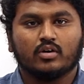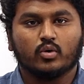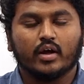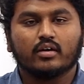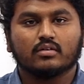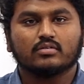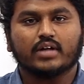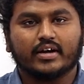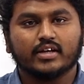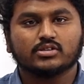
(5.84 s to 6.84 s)
today
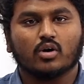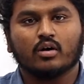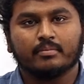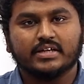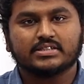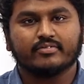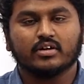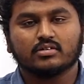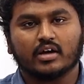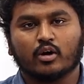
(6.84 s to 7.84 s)
that is on May
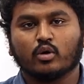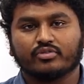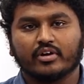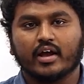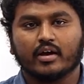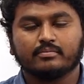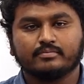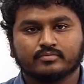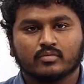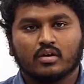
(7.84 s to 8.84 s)
7th around 3
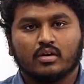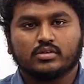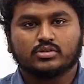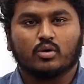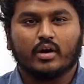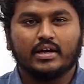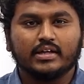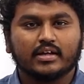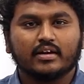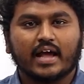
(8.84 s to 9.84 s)
a.m. So a
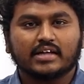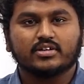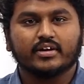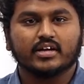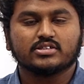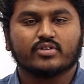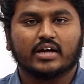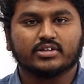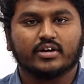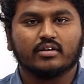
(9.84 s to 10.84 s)
lethal gas leakage
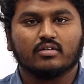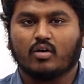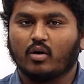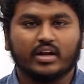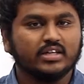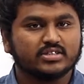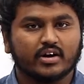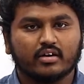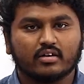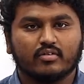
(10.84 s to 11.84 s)
tragedy or
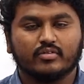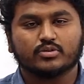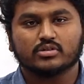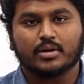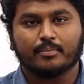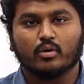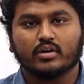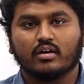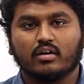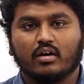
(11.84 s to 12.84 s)
incident which was
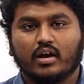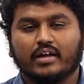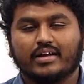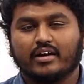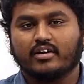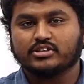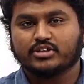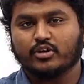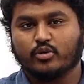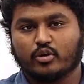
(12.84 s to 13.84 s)
reported in an
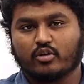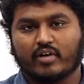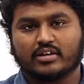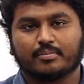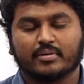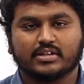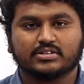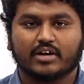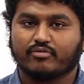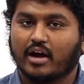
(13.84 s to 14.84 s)
industrial unit of Andhra
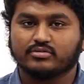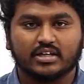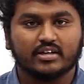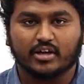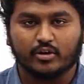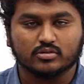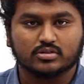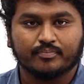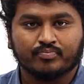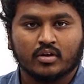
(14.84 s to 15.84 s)
Pradesh that we have seen in the
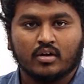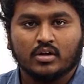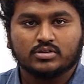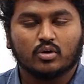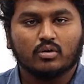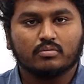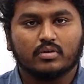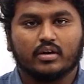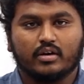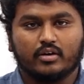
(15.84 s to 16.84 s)
news.
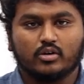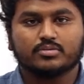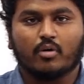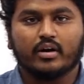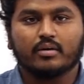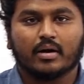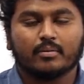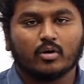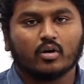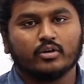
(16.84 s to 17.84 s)
So this morning
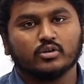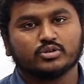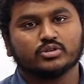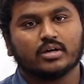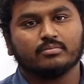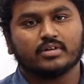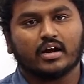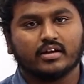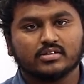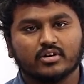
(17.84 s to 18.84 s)
manam oka news chusam
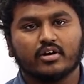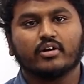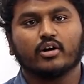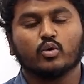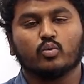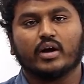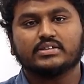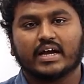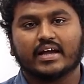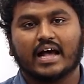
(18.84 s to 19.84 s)
that is related to
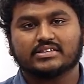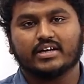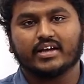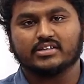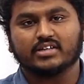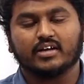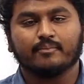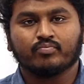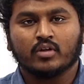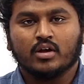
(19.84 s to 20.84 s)
Vizag gas leakage
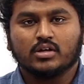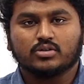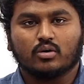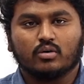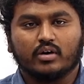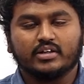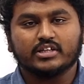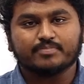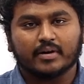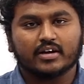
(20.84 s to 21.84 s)
ani. So in
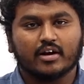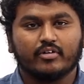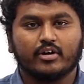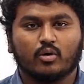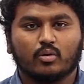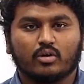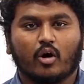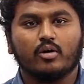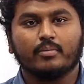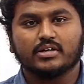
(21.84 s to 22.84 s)
this particular video
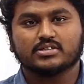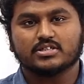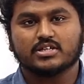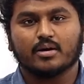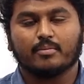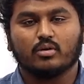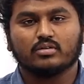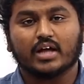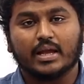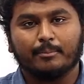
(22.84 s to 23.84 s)
now I will be discussing
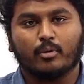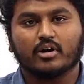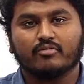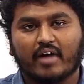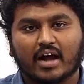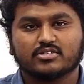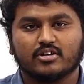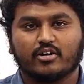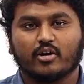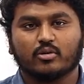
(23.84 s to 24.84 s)
about the important
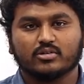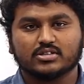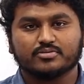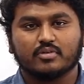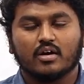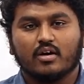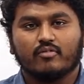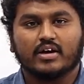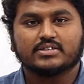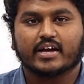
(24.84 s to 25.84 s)
facts related to this
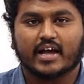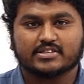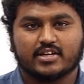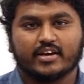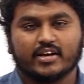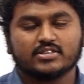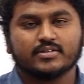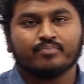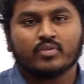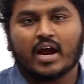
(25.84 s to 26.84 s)
Vizag gas
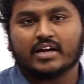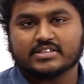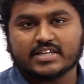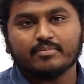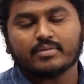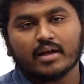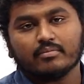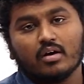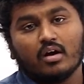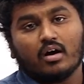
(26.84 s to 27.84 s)
leakage, at the same
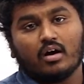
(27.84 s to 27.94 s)
time